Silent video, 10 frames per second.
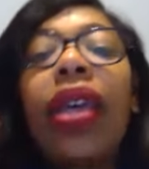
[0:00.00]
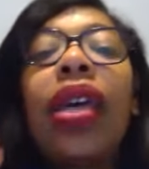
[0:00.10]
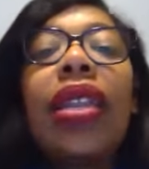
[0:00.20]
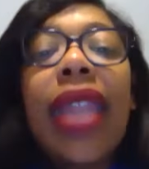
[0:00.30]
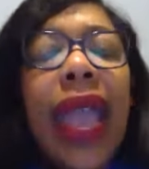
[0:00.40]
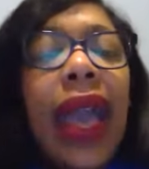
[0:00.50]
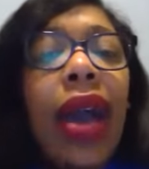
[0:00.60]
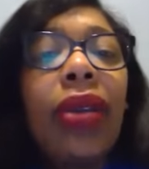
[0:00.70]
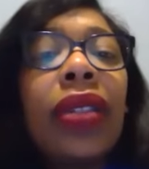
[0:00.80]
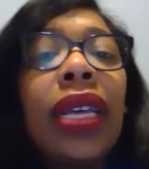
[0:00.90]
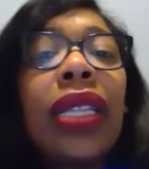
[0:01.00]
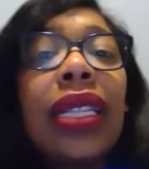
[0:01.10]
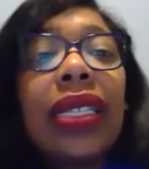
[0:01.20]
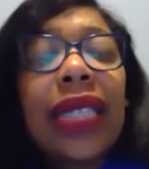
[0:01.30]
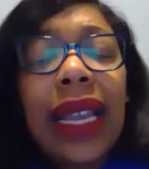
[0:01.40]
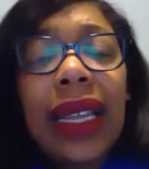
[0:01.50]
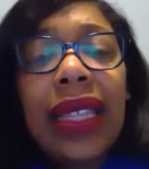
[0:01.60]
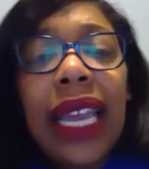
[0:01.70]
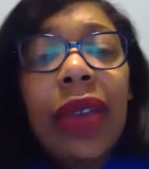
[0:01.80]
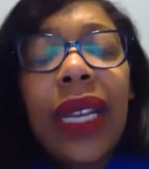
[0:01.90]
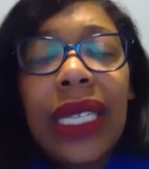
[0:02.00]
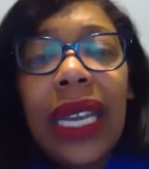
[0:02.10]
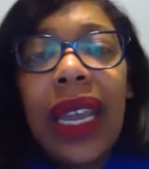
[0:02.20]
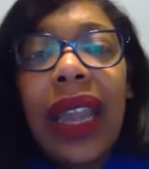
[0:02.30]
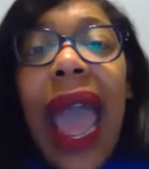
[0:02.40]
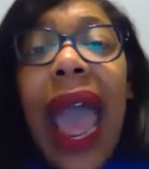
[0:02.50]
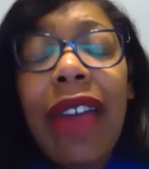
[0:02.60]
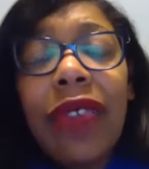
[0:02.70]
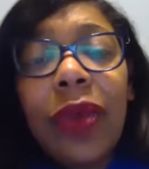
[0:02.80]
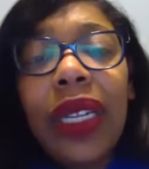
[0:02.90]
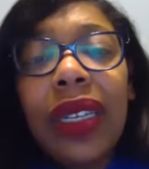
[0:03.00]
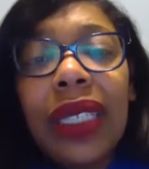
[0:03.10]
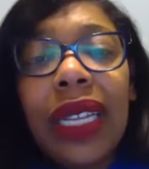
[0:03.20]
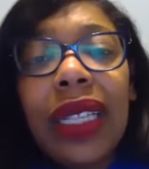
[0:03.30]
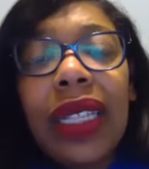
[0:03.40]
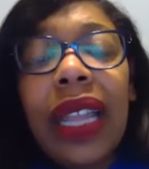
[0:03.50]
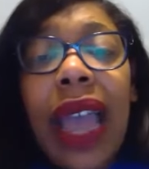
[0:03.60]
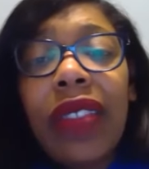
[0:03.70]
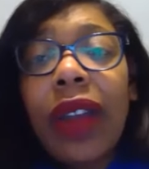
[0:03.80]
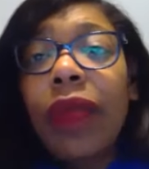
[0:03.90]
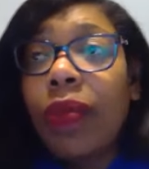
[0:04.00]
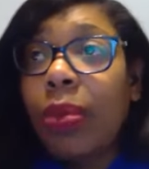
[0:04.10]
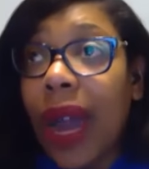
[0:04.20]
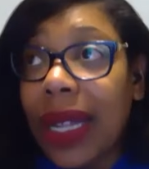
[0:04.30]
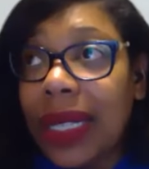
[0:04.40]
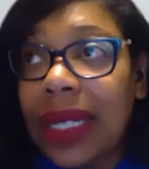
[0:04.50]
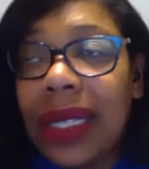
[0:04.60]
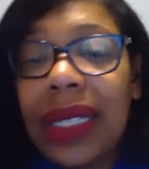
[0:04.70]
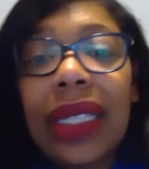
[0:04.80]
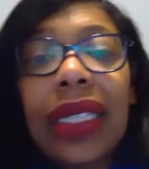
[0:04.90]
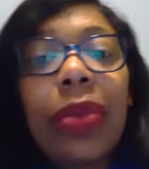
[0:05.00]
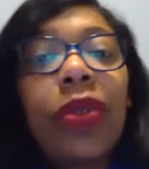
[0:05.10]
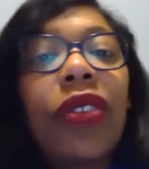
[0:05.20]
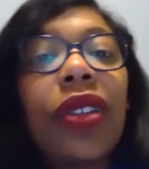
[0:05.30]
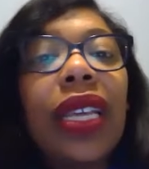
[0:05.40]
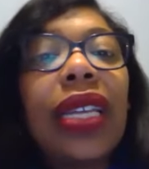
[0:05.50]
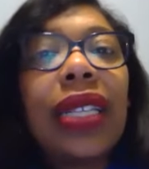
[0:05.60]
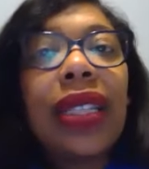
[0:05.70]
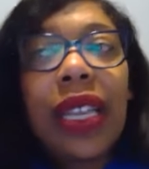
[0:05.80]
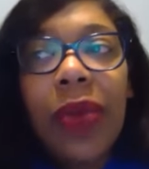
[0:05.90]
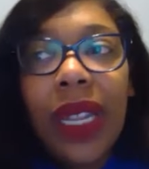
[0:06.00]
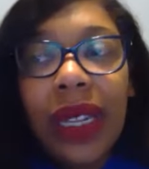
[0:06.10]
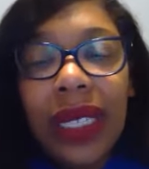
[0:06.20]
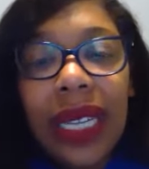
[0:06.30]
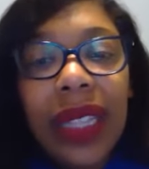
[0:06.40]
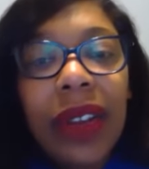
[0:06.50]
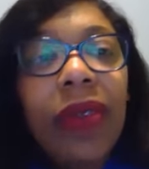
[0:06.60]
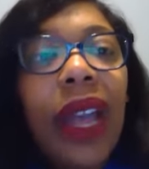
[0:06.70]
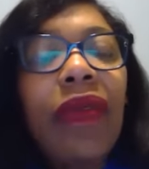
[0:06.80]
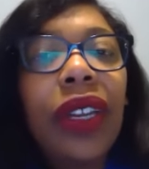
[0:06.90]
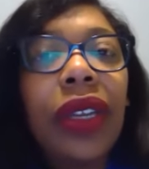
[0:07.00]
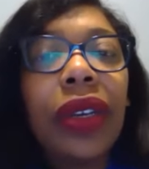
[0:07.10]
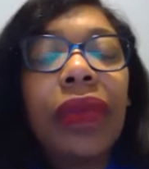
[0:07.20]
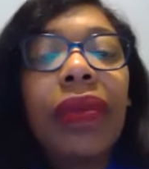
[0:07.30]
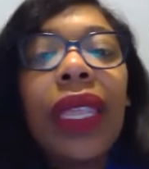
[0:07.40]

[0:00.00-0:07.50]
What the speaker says: Now, the second thing we did after we looked at their process and systems for this, and then we looked at their revenue,